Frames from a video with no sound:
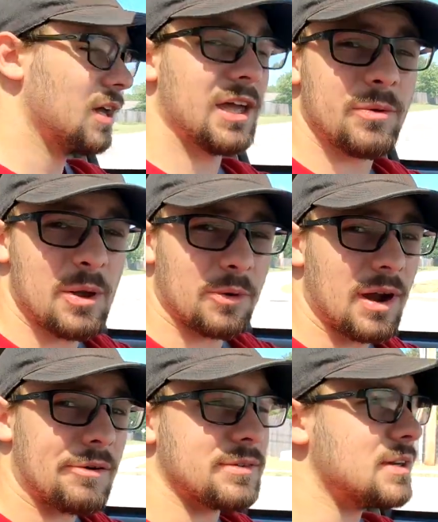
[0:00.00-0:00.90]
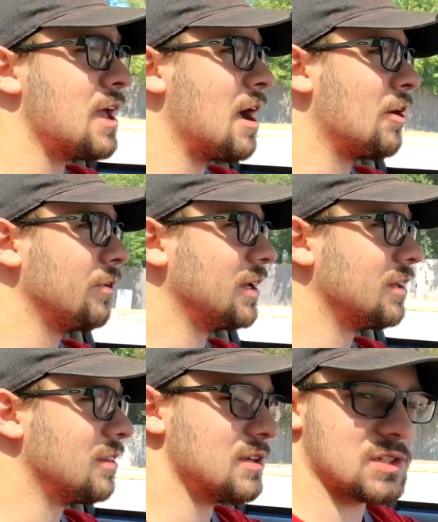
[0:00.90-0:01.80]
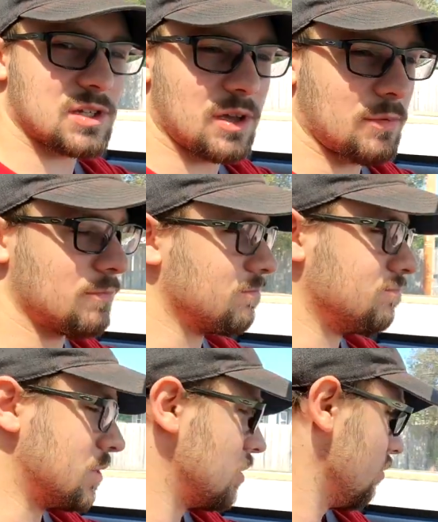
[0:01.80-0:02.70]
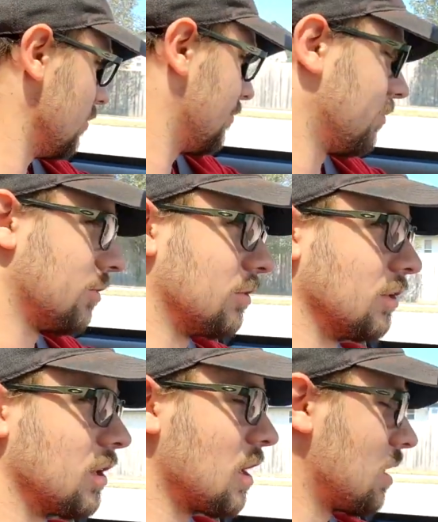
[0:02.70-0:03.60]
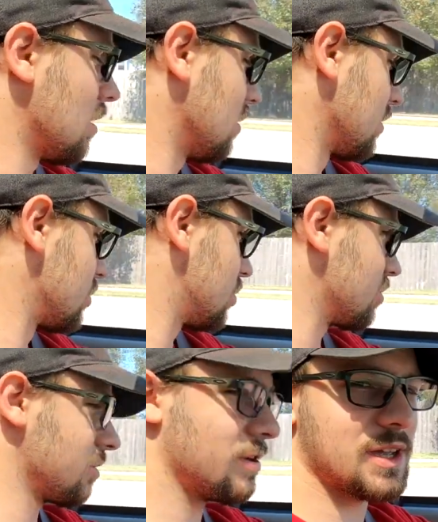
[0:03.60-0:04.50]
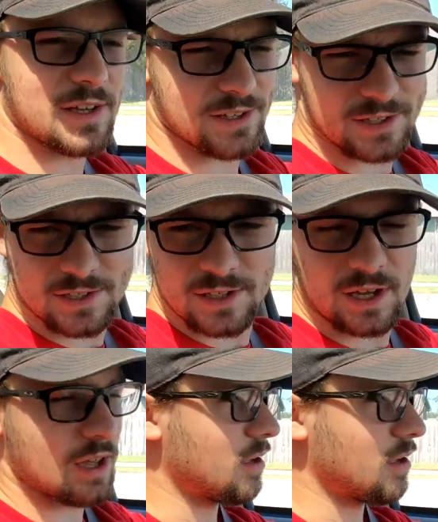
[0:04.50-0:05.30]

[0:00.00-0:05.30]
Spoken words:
Anyway, we're out now in this beautiful, luxurious